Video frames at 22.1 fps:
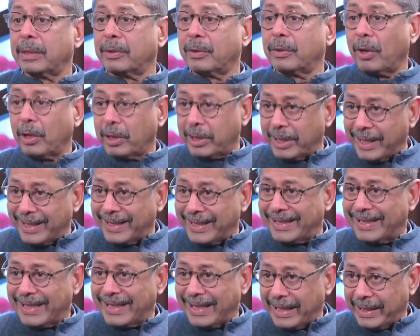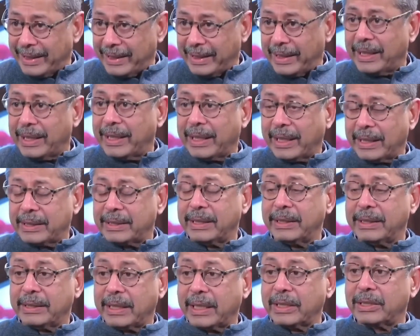not getting the idea, and I
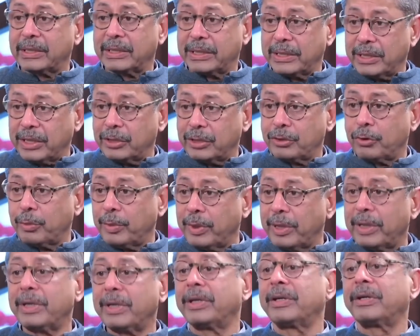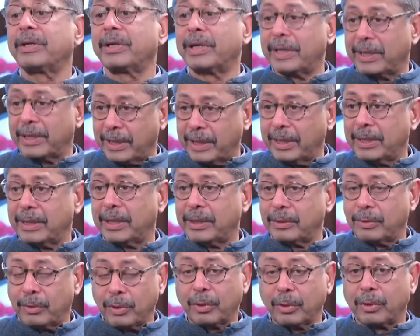think that needs to be reiterated
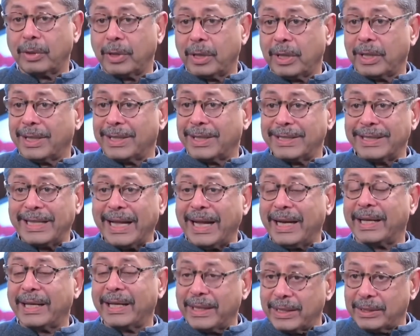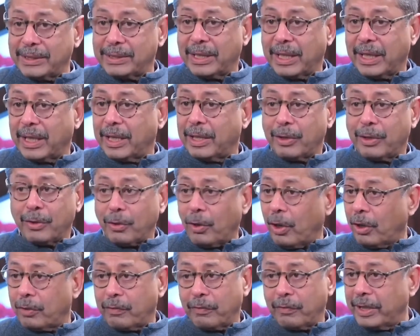that look, that is
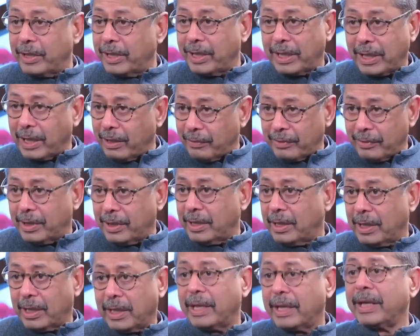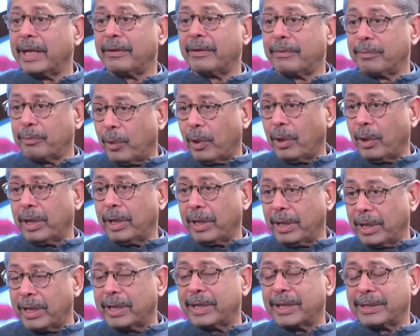not very clever in
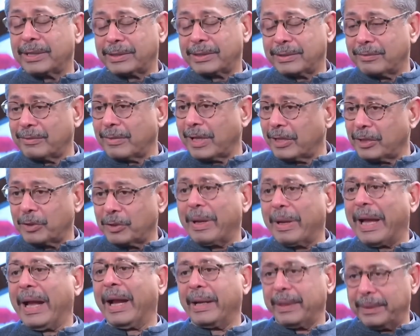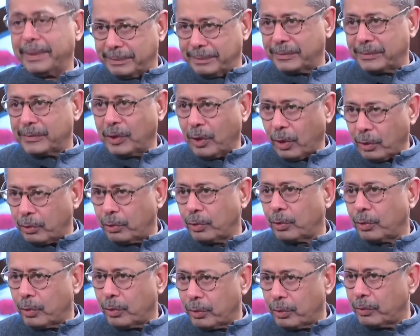it is is bad not to
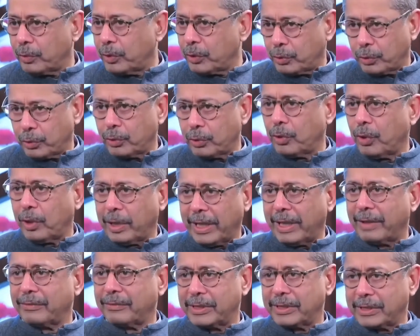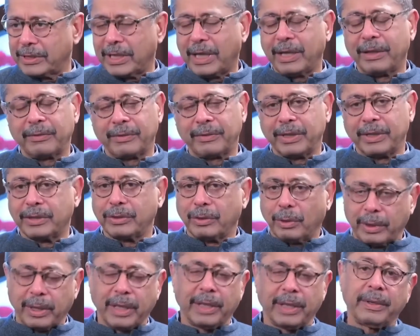do we should not have these kind of things
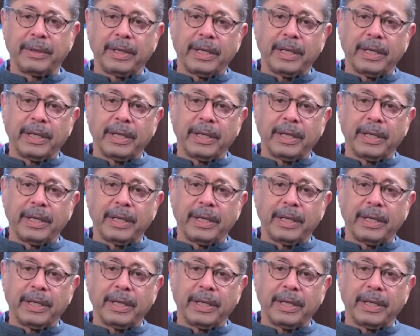okay